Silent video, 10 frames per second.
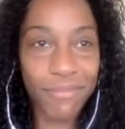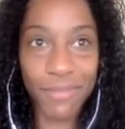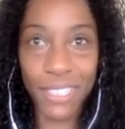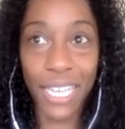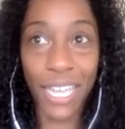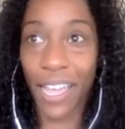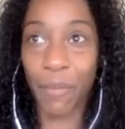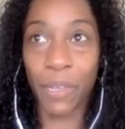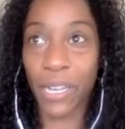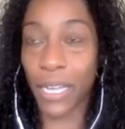yeah, I
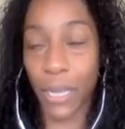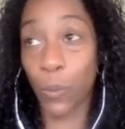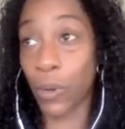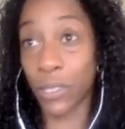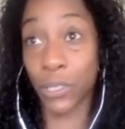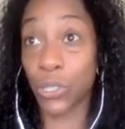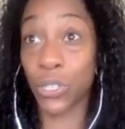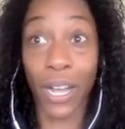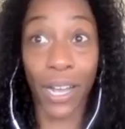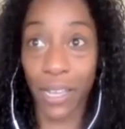mean, I wanted to
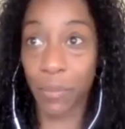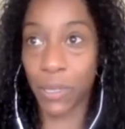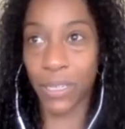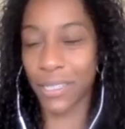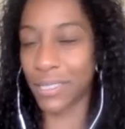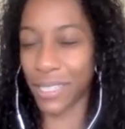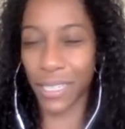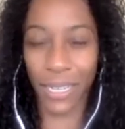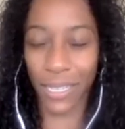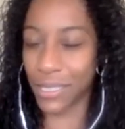cry because, like
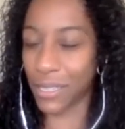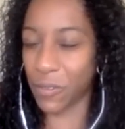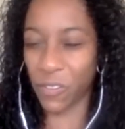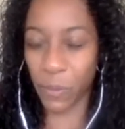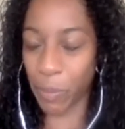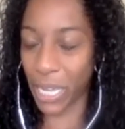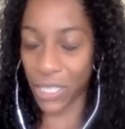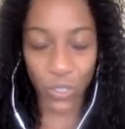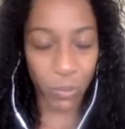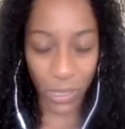I said, the past
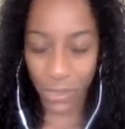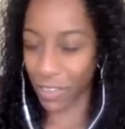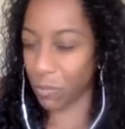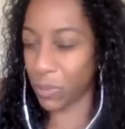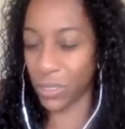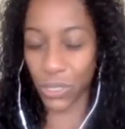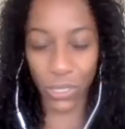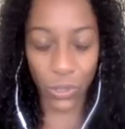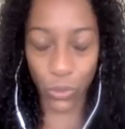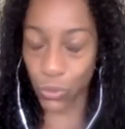few months have been
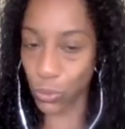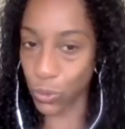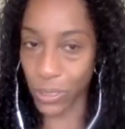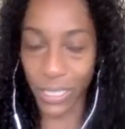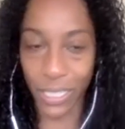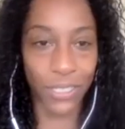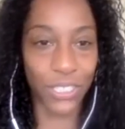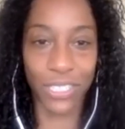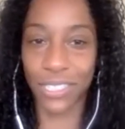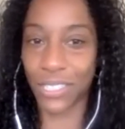just grueling,
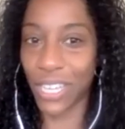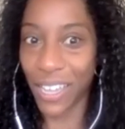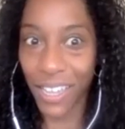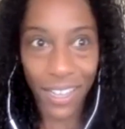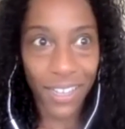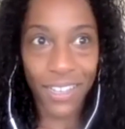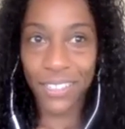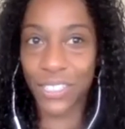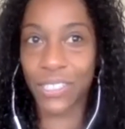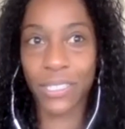just
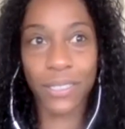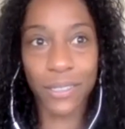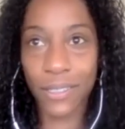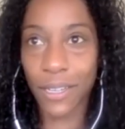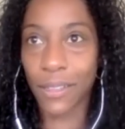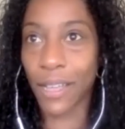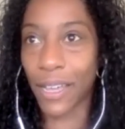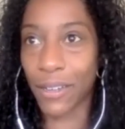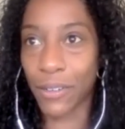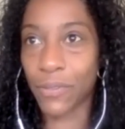a lot
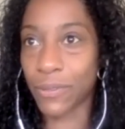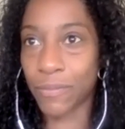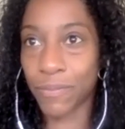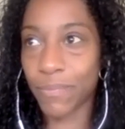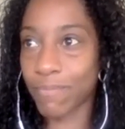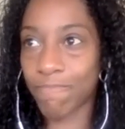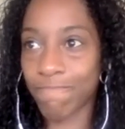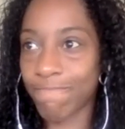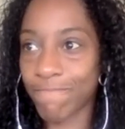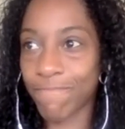of
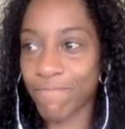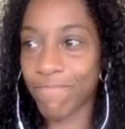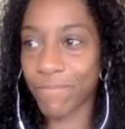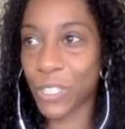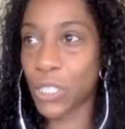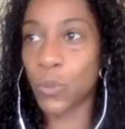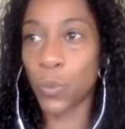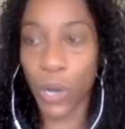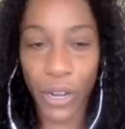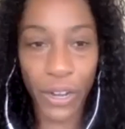just
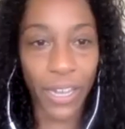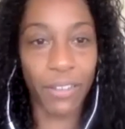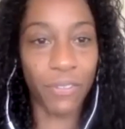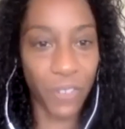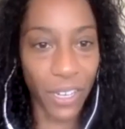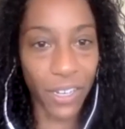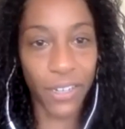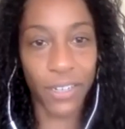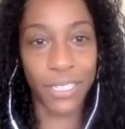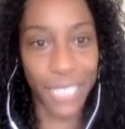worry and fear
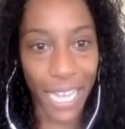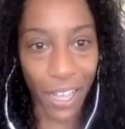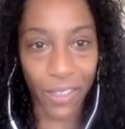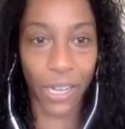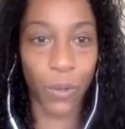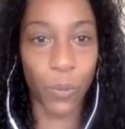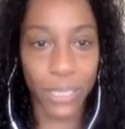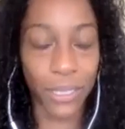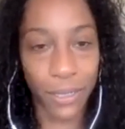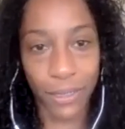and doubt that I
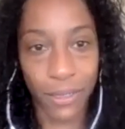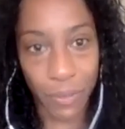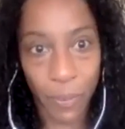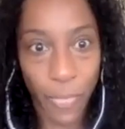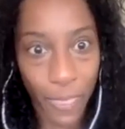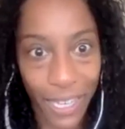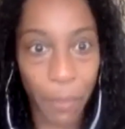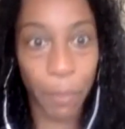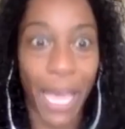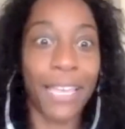wasn't gonna get
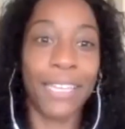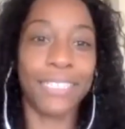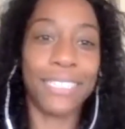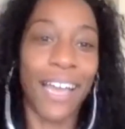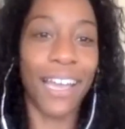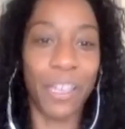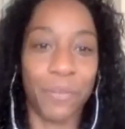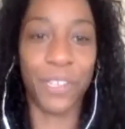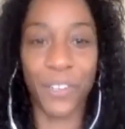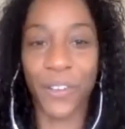back in time.
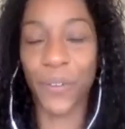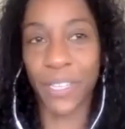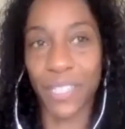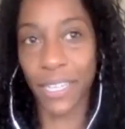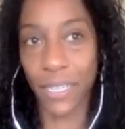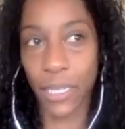And